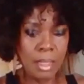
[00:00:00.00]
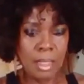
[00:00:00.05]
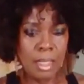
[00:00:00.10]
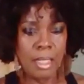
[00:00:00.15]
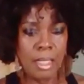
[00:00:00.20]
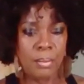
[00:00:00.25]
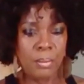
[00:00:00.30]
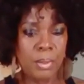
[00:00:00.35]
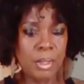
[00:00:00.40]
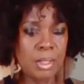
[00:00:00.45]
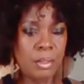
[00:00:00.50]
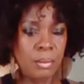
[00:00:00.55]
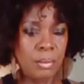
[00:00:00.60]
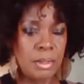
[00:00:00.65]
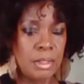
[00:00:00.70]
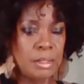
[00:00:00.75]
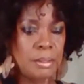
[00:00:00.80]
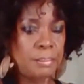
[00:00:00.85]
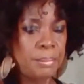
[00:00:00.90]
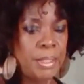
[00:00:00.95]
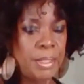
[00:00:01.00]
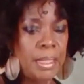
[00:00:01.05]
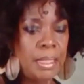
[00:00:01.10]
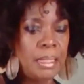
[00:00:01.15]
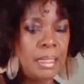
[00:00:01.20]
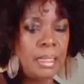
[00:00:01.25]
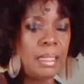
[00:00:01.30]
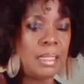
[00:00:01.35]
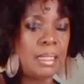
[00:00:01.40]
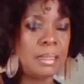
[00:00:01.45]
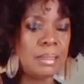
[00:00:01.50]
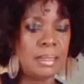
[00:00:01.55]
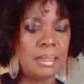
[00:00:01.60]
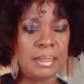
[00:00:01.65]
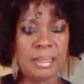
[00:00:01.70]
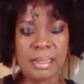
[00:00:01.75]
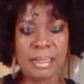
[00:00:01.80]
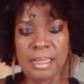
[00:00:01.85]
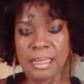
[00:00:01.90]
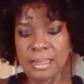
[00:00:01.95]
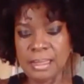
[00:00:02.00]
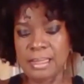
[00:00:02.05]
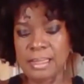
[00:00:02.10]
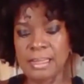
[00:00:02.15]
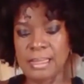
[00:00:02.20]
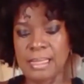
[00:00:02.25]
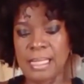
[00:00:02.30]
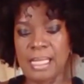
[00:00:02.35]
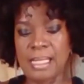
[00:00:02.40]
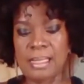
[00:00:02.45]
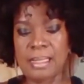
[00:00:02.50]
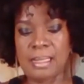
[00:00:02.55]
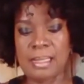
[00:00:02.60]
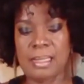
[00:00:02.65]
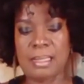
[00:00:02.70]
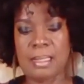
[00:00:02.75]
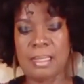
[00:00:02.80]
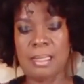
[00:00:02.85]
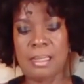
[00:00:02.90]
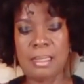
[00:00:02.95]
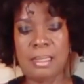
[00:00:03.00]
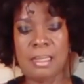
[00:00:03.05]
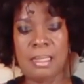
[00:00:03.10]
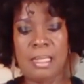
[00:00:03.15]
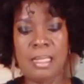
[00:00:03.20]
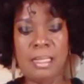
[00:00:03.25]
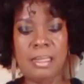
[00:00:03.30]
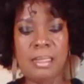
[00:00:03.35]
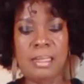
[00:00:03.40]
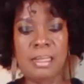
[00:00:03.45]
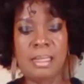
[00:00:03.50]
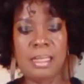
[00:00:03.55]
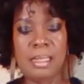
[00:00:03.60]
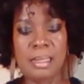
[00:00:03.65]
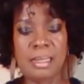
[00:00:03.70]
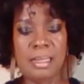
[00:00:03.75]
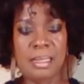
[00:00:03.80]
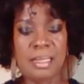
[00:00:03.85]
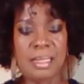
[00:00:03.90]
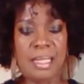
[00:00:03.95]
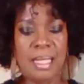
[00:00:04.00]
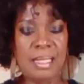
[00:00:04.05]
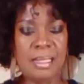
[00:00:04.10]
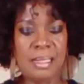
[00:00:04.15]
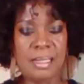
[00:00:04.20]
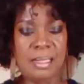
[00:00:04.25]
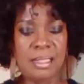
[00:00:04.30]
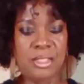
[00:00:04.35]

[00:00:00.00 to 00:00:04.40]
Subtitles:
We're going to pit like 6 dates, 6 nice